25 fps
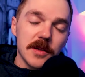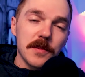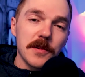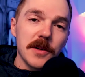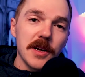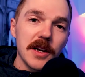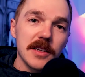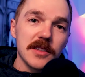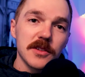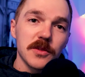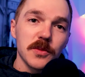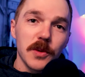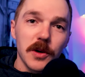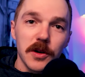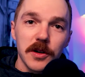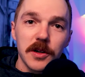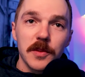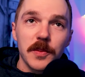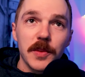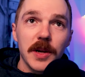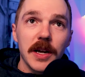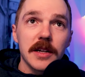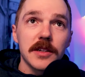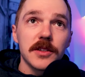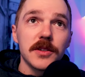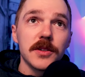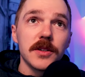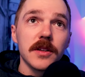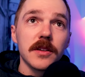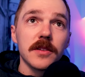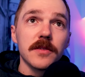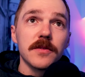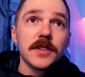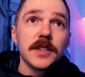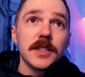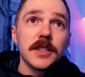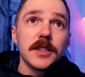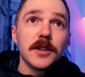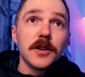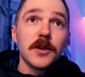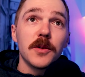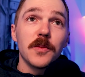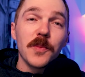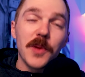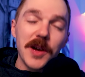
up guys, welcome back to another video.